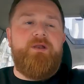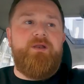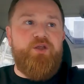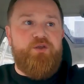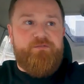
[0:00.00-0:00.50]

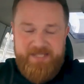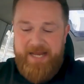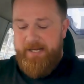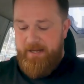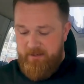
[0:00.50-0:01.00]
like you've
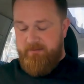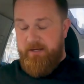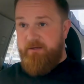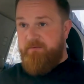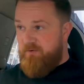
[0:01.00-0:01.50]
sat there
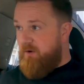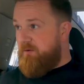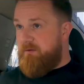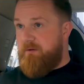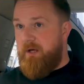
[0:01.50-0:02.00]
and you've
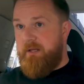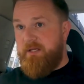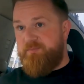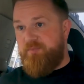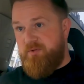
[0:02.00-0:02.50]
gone like
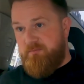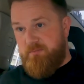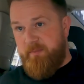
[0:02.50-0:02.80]
it's put.